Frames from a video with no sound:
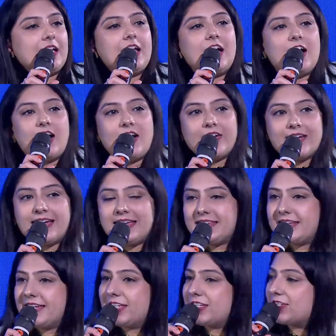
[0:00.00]
All right.
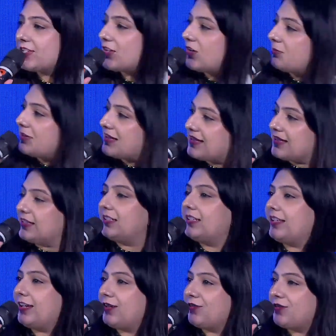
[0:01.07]
Thank you so much, sir.
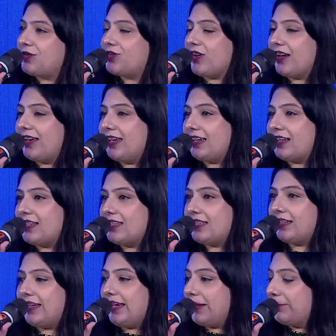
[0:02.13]
Thank you for joining us
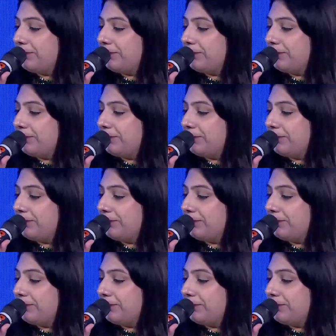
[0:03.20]
today.